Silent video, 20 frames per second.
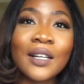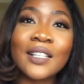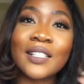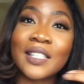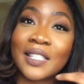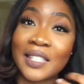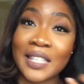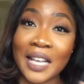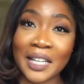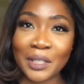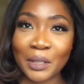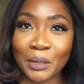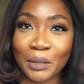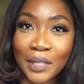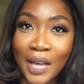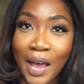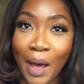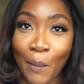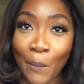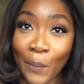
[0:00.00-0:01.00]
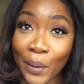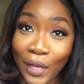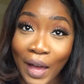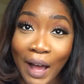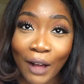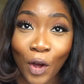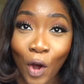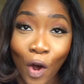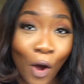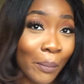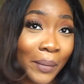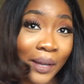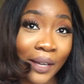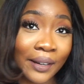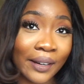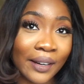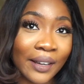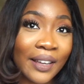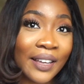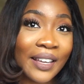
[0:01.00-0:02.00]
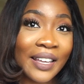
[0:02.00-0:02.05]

to settle down, but that comment